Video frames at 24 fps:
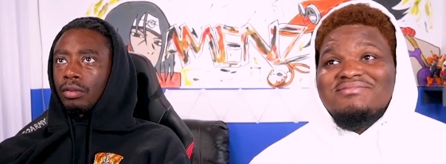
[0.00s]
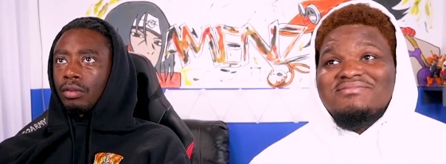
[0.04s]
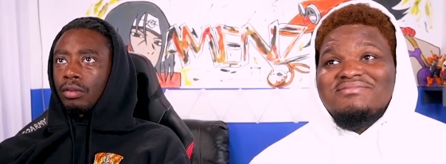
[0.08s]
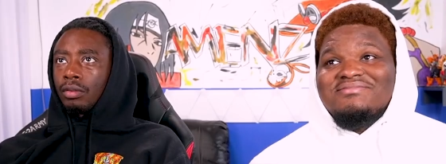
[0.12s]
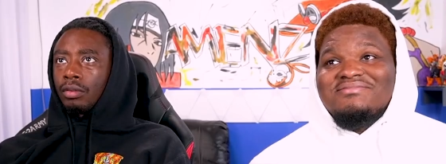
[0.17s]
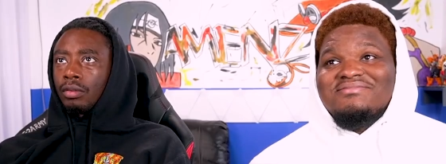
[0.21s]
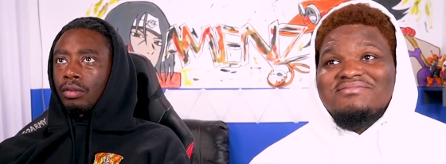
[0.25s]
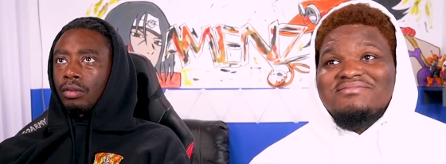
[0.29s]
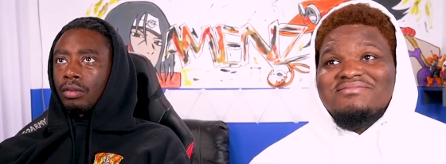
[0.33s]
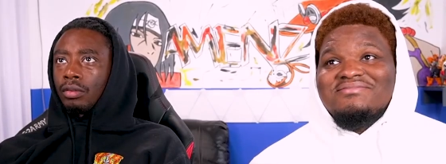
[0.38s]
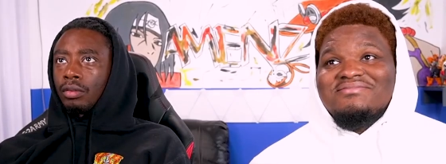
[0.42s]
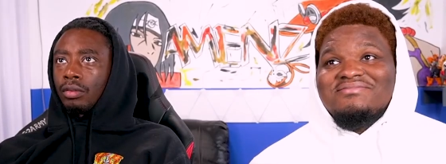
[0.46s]

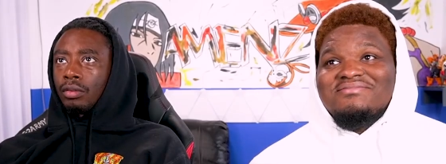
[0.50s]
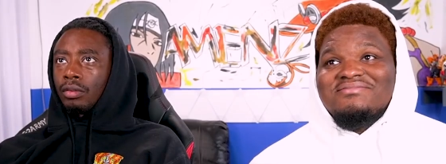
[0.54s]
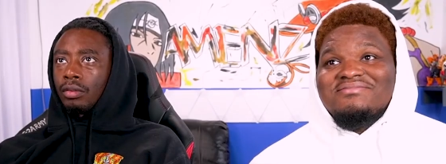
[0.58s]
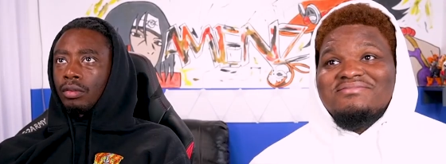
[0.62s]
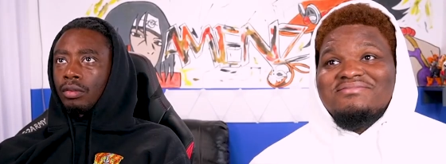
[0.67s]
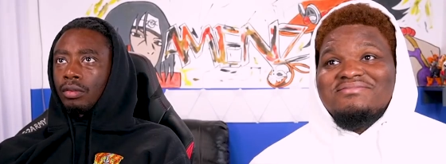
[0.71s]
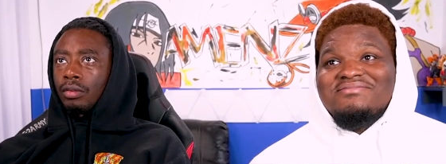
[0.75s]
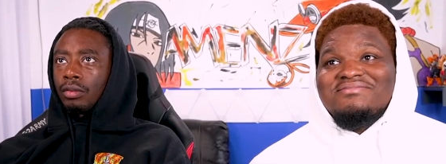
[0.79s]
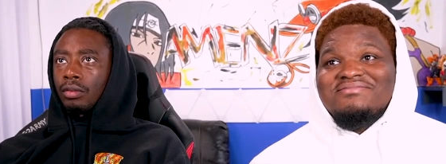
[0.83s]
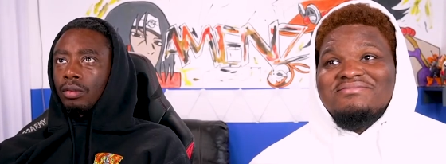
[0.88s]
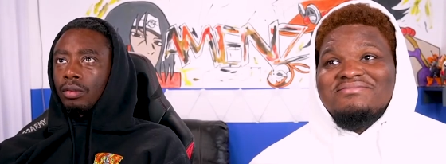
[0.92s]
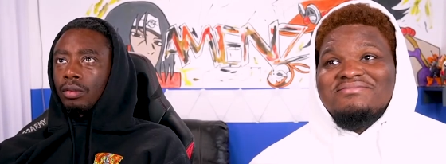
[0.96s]

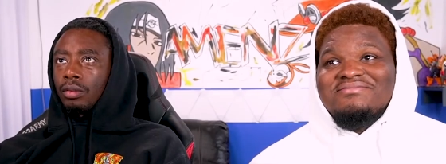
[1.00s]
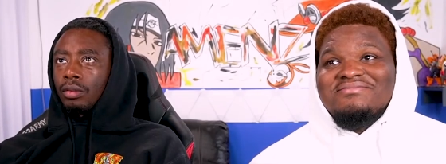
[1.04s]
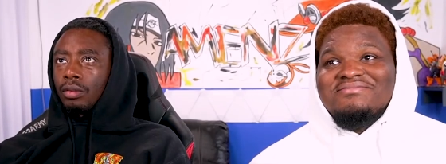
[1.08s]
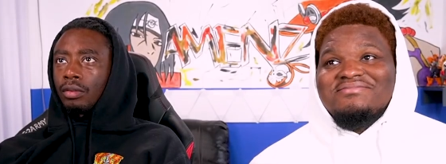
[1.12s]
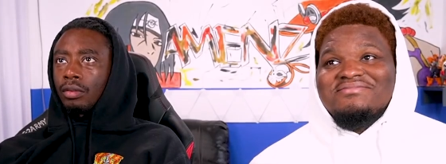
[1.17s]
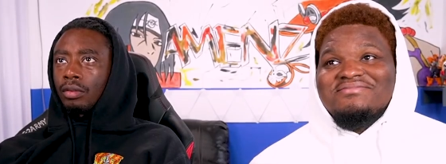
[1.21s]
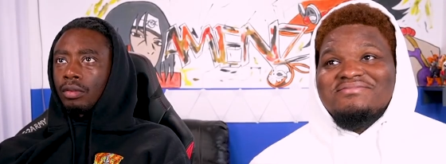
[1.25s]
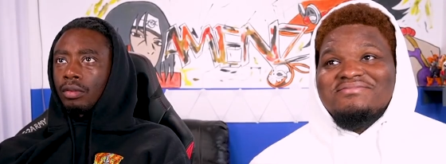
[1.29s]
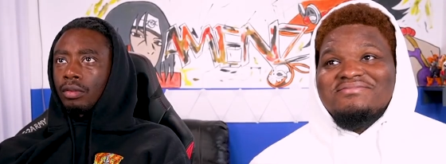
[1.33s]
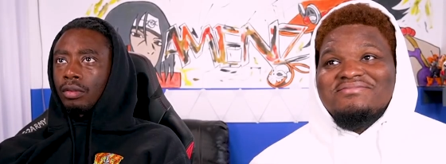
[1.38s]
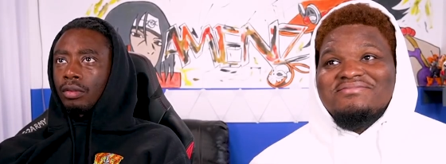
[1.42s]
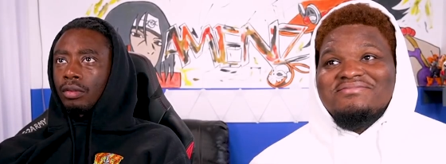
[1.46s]

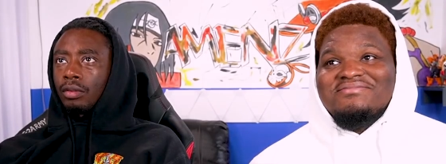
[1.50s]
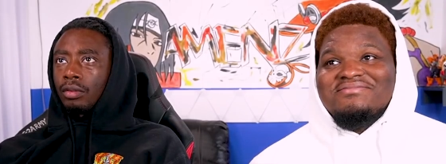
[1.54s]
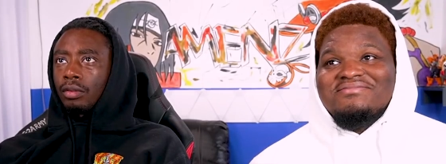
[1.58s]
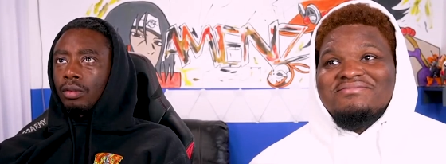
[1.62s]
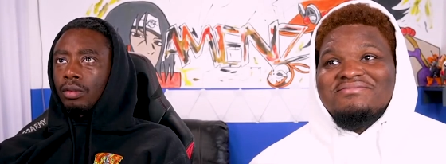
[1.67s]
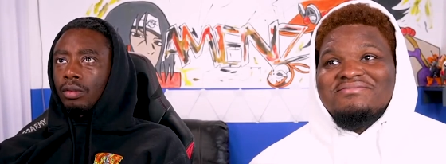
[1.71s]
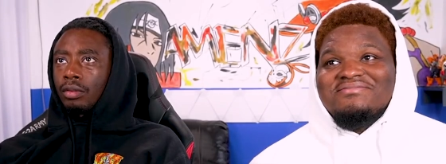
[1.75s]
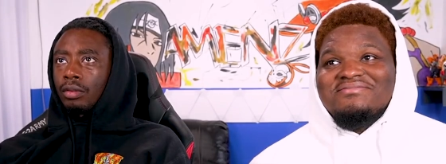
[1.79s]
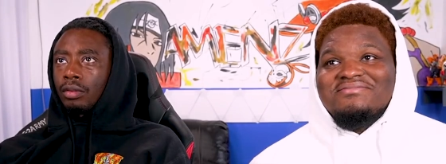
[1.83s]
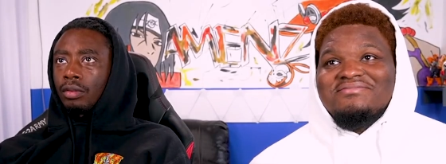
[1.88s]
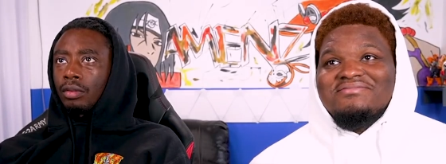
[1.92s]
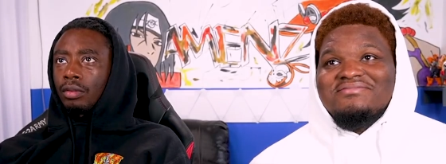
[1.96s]

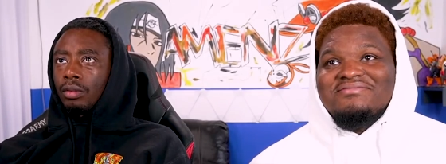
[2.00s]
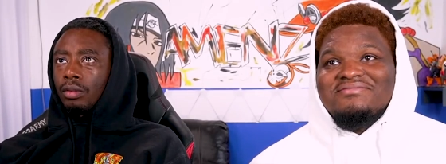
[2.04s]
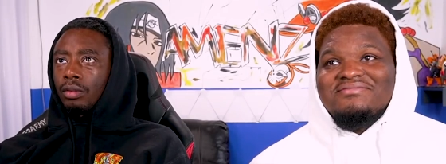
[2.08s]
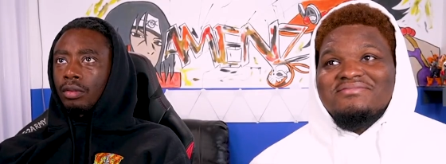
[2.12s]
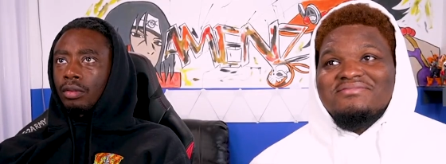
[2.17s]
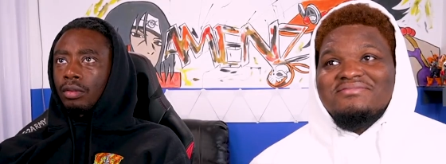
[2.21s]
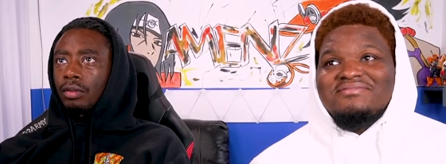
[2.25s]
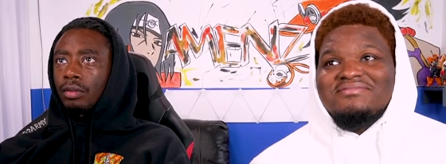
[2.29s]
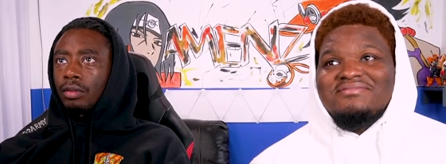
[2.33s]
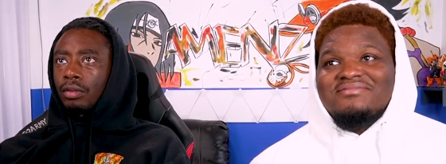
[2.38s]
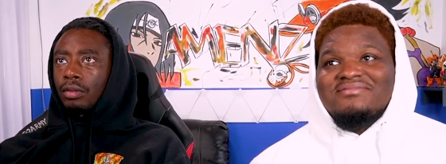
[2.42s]
Nothing is said.